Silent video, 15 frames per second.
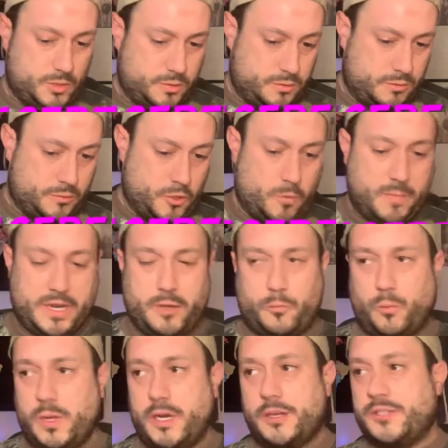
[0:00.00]
no matter
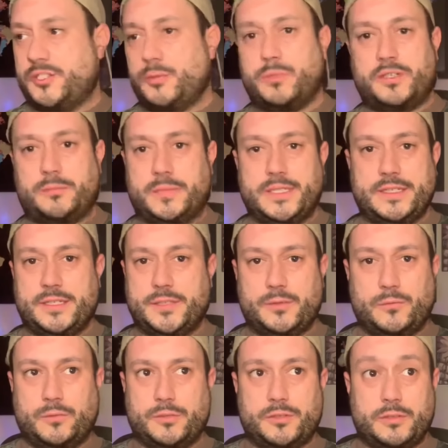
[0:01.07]
where she would have been in the
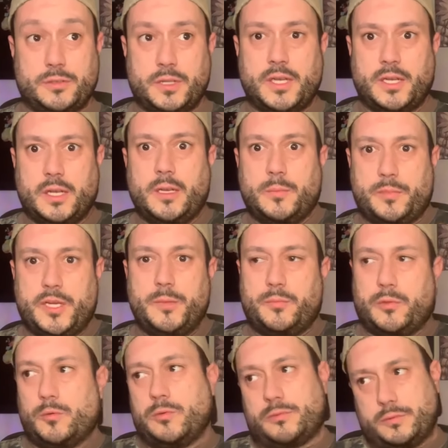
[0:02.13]
order, people
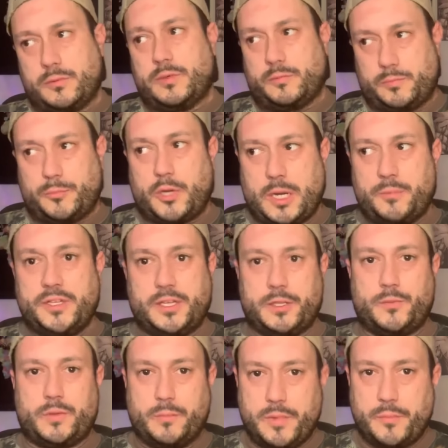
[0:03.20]
were probably going to
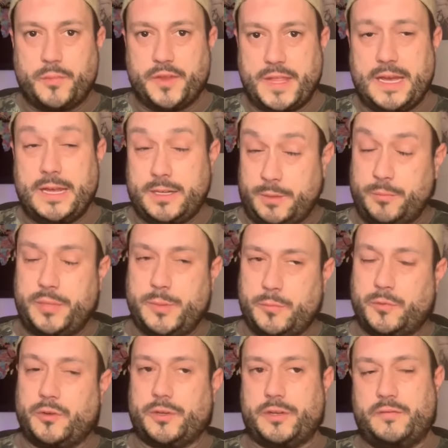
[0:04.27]
remember that and people were
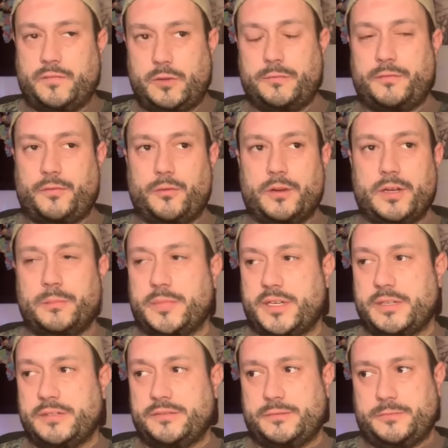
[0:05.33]
going to vote for it,
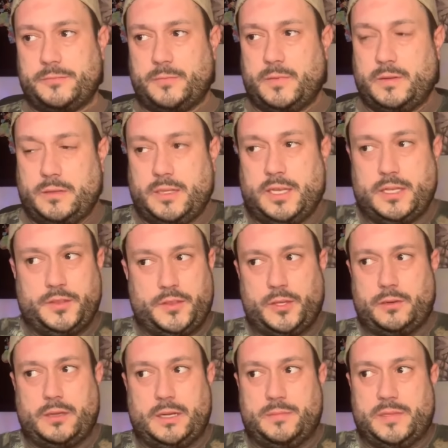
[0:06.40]
because there,
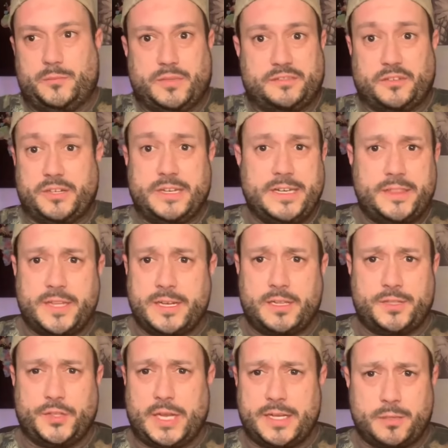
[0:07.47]
I mean, was there anything
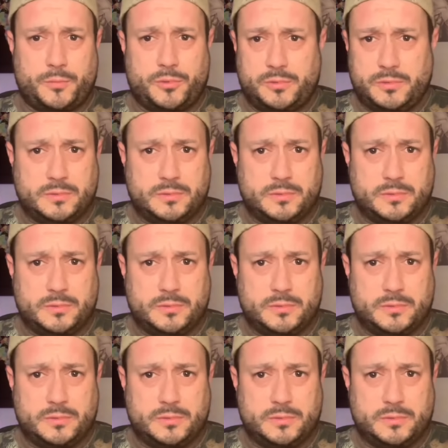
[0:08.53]
unlikable?